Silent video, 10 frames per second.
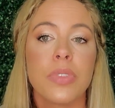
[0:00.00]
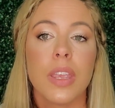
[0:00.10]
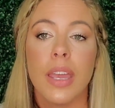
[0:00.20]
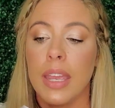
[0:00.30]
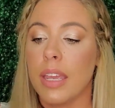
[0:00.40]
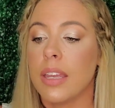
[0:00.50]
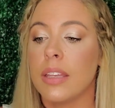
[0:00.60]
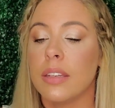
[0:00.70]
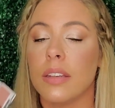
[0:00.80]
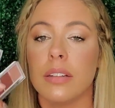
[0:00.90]

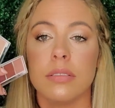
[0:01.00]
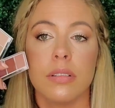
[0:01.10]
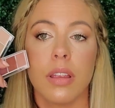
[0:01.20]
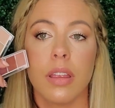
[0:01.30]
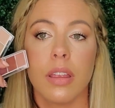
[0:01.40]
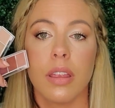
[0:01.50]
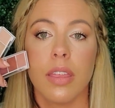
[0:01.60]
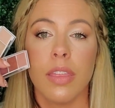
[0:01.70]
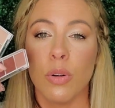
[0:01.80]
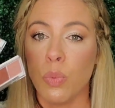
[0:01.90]
And
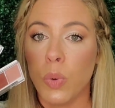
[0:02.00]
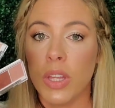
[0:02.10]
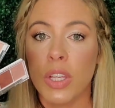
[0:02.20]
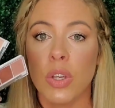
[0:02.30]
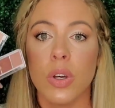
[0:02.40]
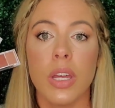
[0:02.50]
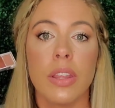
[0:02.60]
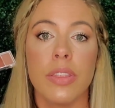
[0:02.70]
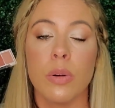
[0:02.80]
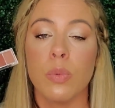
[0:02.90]
they're really
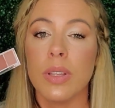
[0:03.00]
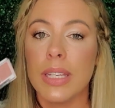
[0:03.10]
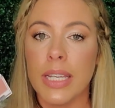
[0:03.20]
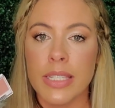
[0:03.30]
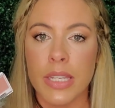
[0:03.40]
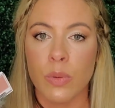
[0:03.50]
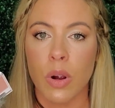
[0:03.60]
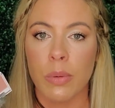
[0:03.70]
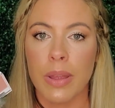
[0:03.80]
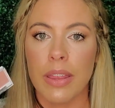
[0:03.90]
good. They're really easy to
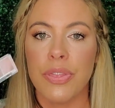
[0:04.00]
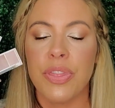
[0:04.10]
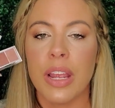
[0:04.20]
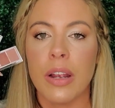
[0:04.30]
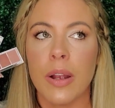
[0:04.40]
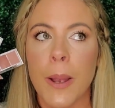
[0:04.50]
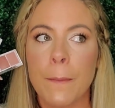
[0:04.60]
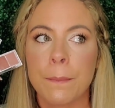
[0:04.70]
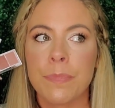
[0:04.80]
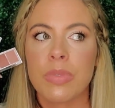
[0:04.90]
work with.
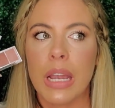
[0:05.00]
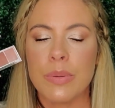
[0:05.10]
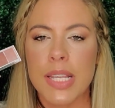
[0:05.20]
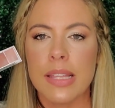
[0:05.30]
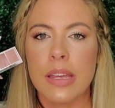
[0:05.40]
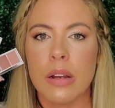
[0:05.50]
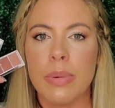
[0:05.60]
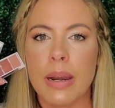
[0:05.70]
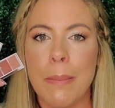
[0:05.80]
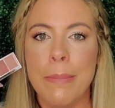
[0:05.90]
I would say they're
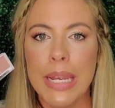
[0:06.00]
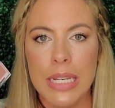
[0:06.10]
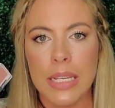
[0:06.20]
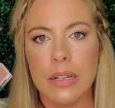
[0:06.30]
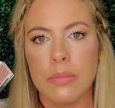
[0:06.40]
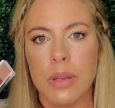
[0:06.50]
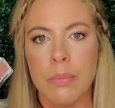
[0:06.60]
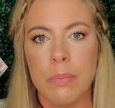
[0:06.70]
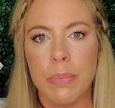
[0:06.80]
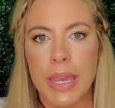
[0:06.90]
about a medium
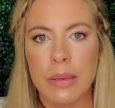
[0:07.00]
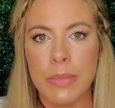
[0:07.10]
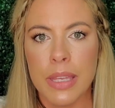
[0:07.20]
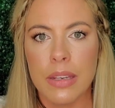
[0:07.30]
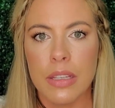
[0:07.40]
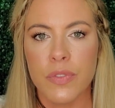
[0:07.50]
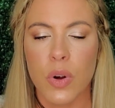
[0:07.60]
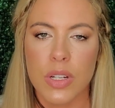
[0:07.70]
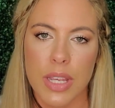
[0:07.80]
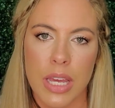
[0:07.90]
pigment as
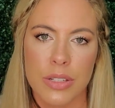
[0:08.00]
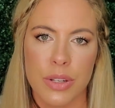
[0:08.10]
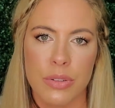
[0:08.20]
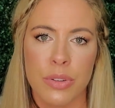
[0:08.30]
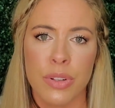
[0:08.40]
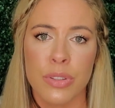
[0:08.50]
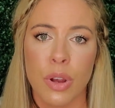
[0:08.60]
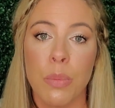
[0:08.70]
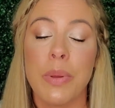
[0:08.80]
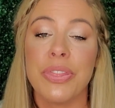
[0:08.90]
far as eyeshadows are
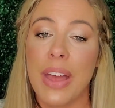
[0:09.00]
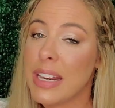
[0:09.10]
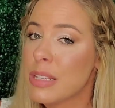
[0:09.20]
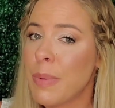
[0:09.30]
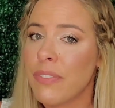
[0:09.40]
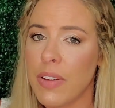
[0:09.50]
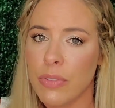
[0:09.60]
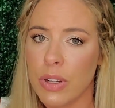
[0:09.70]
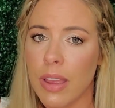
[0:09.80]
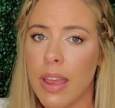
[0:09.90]
concerned, but that is my
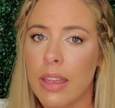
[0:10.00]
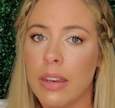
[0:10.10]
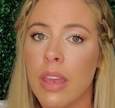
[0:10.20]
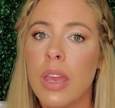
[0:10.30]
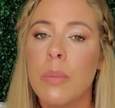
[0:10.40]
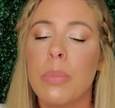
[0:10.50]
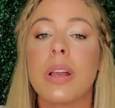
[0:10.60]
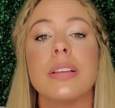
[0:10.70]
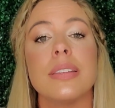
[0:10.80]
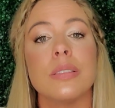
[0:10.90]
favorite kind
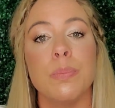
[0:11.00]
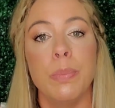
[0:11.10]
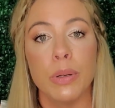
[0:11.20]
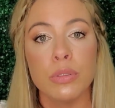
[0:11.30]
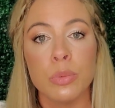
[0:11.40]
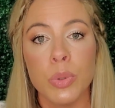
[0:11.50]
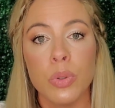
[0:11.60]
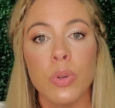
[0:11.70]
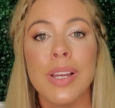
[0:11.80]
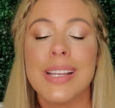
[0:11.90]
because it's
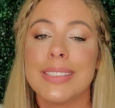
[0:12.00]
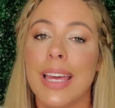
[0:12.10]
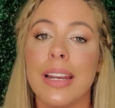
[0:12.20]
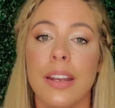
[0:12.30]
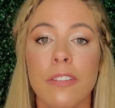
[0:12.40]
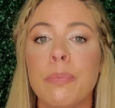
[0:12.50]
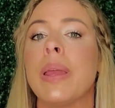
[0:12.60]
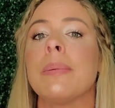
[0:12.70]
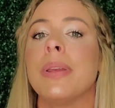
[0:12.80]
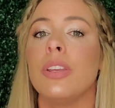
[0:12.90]
buildable. It's got enough
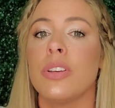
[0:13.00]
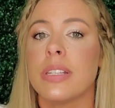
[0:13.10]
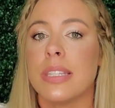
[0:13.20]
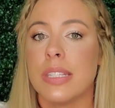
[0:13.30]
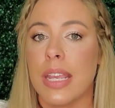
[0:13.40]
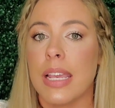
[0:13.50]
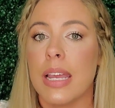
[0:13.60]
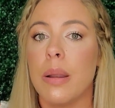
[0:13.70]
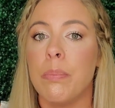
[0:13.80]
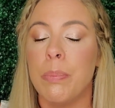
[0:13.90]
pigment you can see
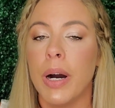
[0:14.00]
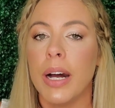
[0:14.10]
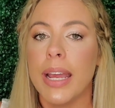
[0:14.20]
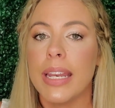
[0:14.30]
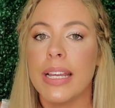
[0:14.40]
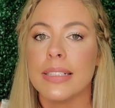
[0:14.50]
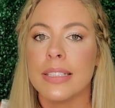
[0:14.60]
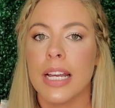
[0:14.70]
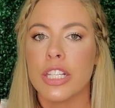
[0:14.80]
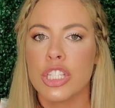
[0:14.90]
it, but it's
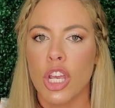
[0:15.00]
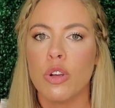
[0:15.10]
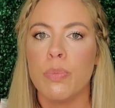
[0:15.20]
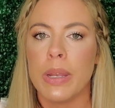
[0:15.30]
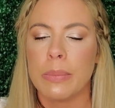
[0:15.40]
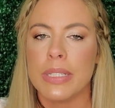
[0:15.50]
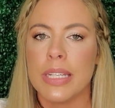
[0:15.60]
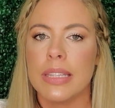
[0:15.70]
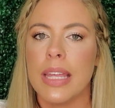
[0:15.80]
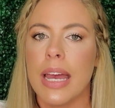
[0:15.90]
not so
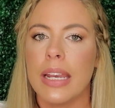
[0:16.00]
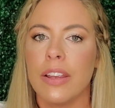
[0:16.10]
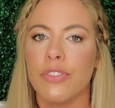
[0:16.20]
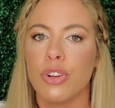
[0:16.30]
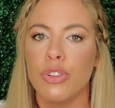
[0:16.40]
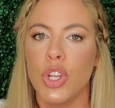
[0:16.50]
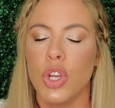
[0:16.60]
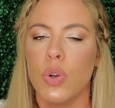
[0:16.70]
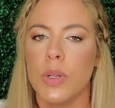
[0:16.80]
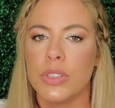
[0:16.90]
pigmented that if you're
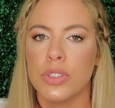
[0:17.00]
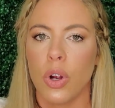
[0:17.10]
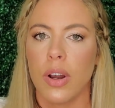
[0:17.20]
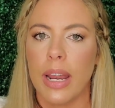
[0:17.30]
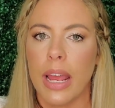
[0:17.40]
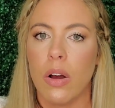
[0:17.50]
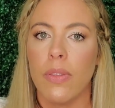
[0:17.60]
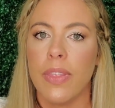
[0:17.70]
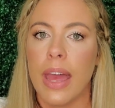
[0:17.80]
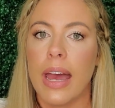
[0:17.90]
new and starting
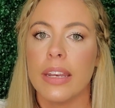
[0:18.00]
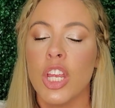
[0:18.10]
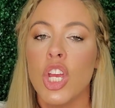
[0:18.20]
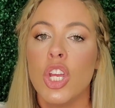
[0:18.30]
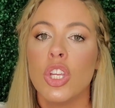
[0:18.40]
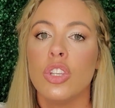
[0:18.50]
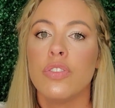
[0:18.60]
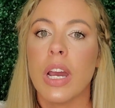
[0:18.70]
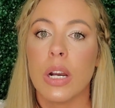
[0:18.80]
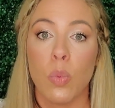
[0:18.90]
out that
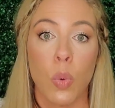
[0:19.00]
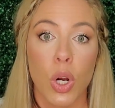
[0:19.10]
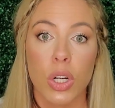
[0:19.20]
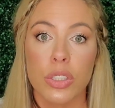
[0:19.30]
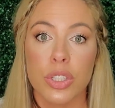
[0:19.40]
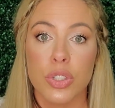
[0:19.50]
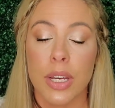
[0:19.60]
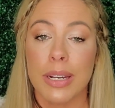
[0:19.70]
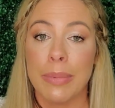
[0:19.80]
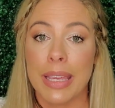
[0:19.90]
you've got to work to try
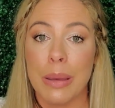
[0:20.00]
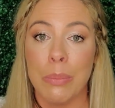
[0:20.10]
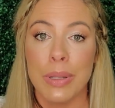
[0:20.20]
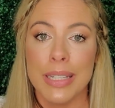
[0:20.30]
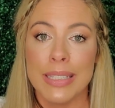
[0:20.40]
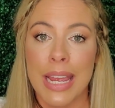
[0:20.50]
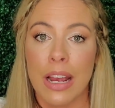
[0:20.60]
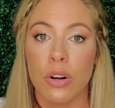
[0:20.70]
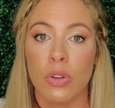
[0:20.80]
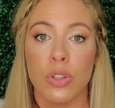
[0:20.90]
to make it blend
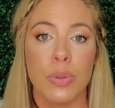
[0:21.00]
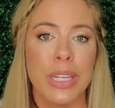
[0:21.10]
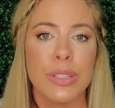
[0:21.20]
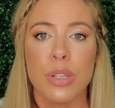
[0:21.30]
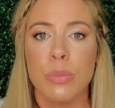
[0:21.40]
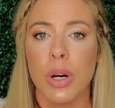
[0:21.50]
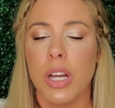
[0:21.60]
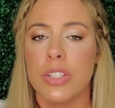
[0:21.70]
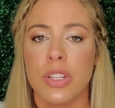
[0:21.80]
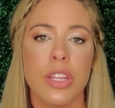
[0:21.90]
out, or you get too
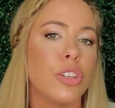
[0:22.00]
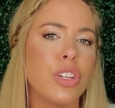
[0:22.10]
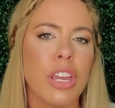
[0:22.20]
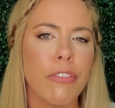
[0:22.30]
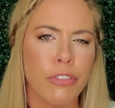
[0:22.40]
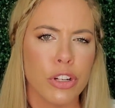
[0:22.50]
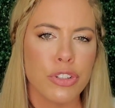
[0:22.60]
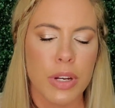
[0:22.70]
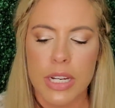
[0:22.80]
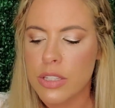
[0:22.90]
much and then you get frustrated.